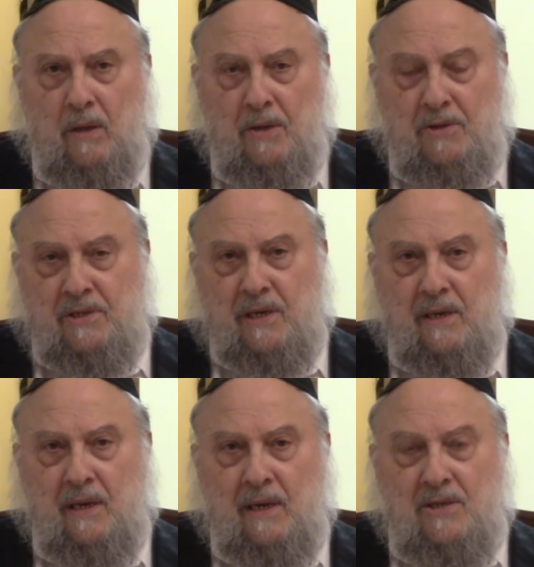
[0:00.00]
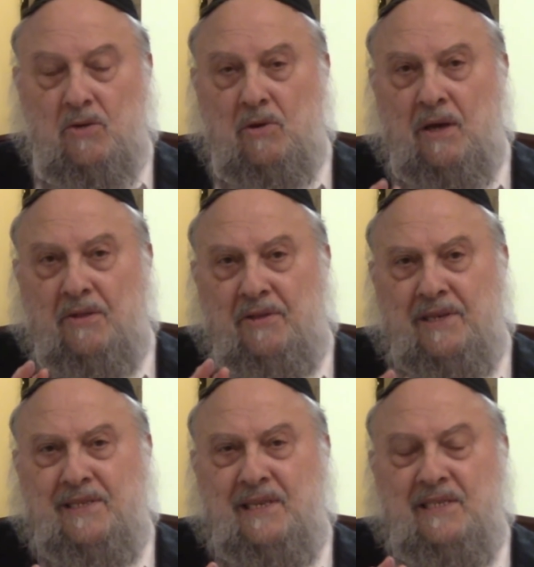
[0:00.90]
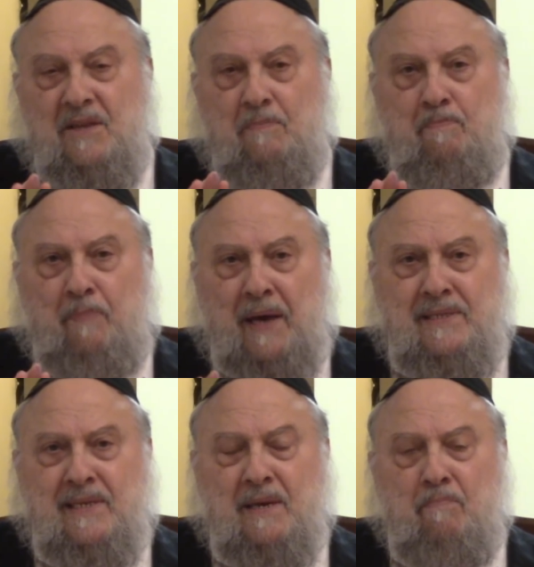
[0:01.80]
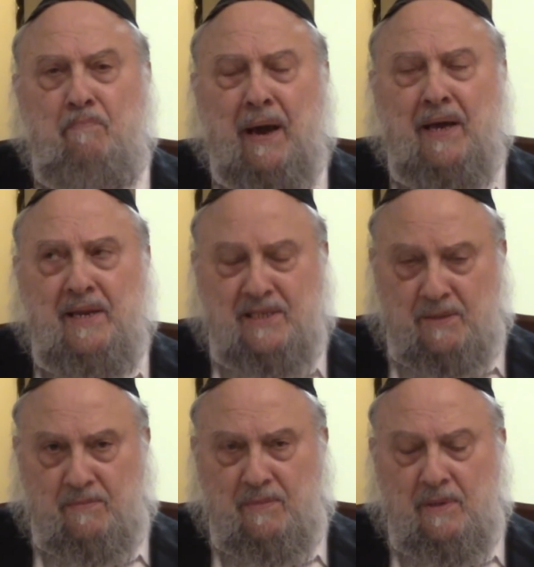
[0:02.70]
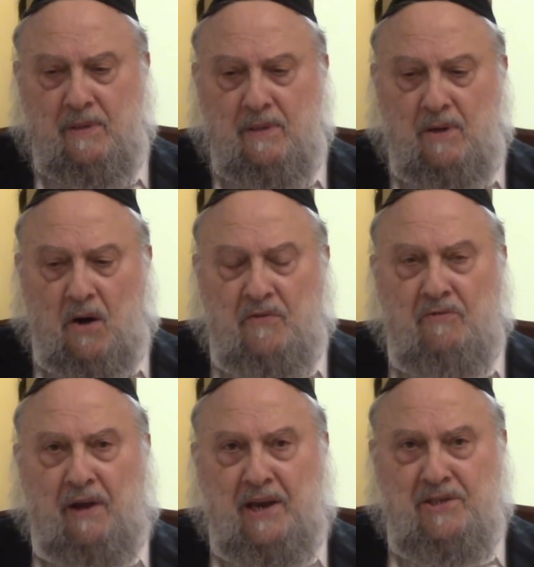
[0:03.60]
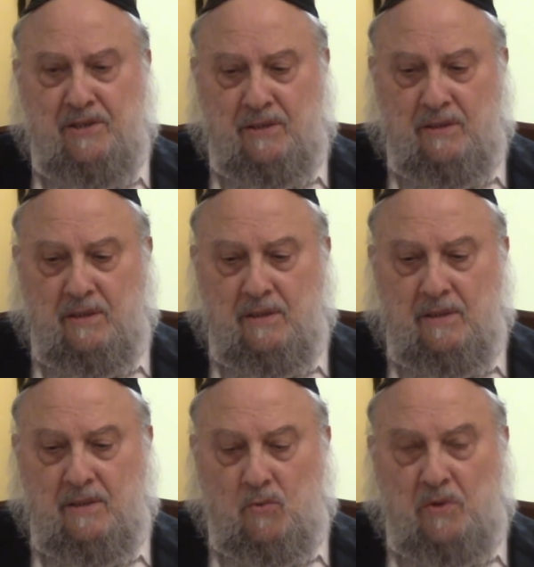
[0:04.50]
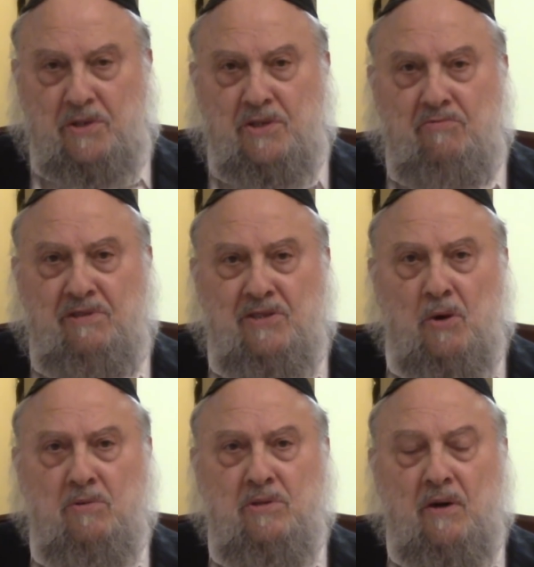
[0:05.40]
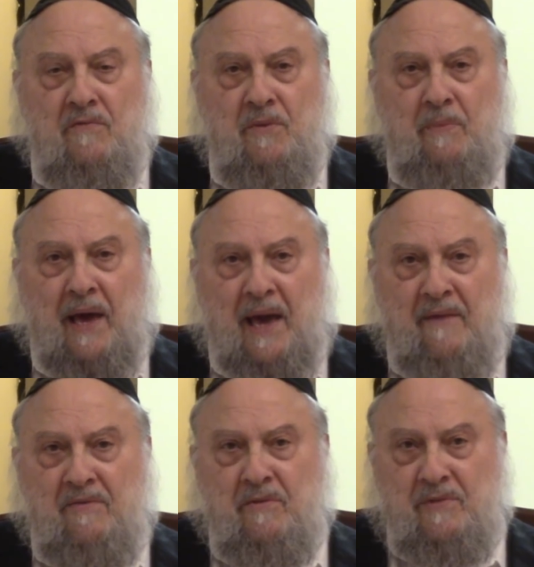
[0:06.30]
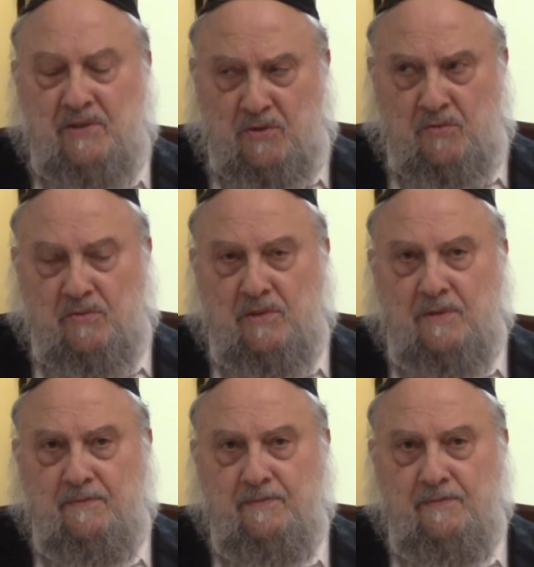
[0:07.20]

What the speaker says: You see. So this is the basic mechanism of creation, which is the results of the behavior of the Jews.